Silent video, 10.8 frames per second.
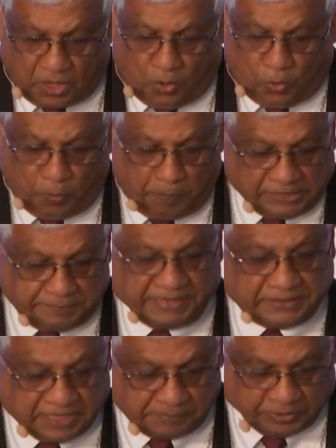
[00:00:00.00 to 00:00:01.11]
who build
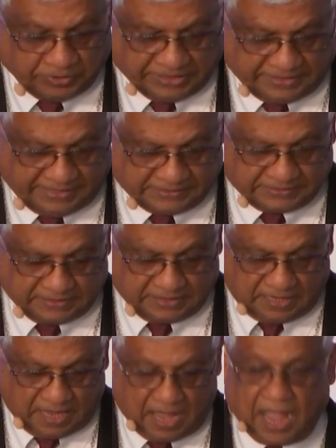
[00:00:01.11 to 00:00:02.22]
better communities.
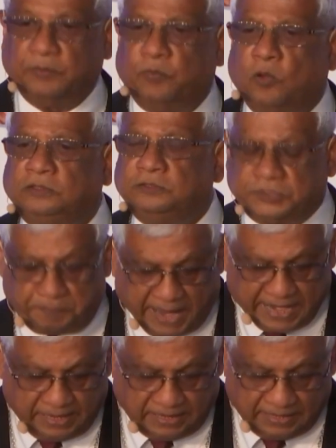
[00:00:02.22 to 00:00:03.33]
I want to
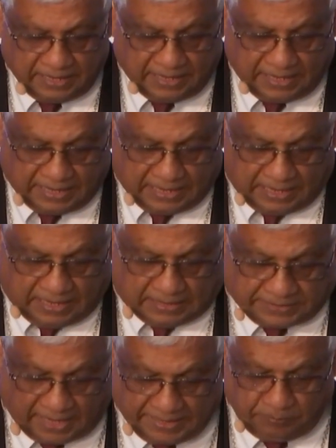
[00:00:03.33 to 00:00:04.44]
spend
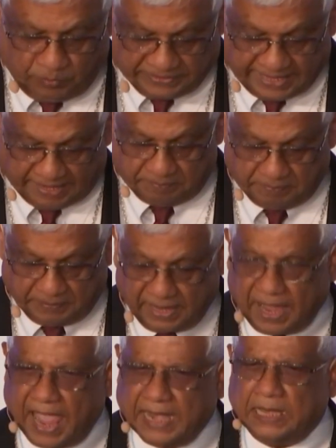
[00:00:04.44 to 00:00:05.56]
time with them
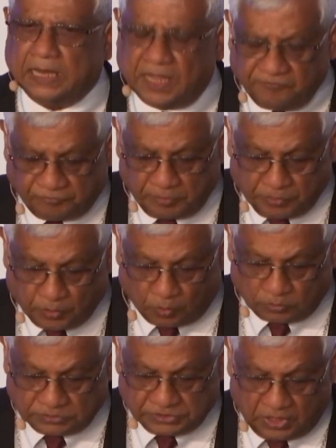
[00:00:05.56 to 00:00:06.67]
and learn from
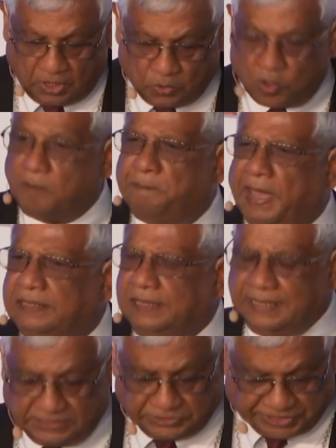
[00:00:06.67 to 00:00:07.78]
those who are
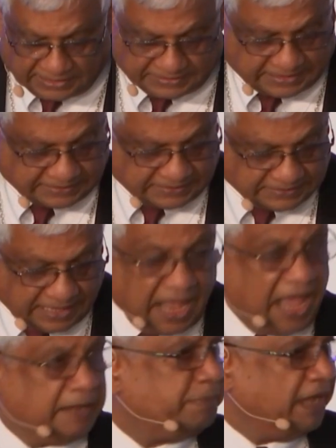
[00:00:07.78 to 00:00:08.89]
battling injustice
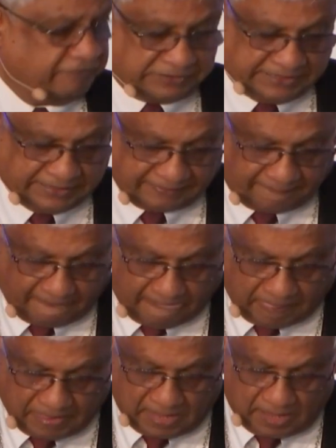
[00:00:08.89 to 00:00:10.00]
and poverty,
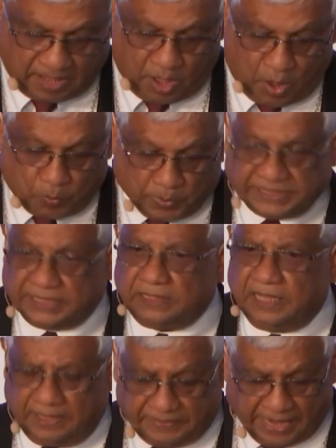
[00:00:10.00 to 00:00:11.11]
whether
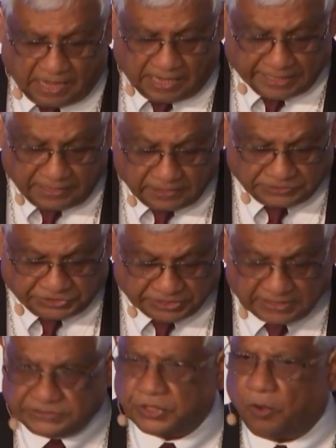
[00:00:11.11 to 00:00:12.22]
they are in the
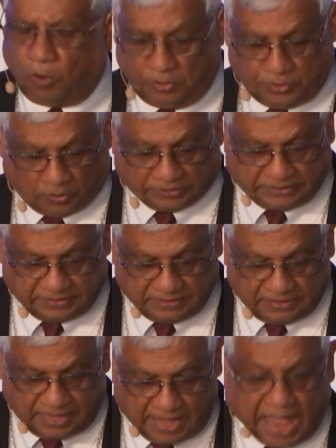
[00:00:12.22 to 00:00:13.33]
church or not,
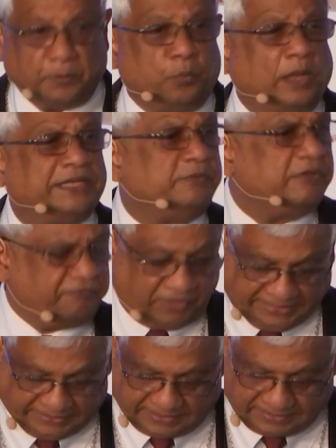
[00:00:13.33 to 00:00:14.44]
and whatever
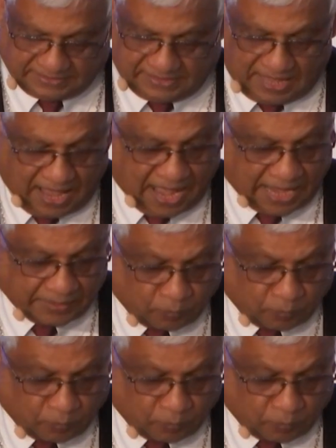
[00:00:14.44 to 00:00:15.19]
faith. I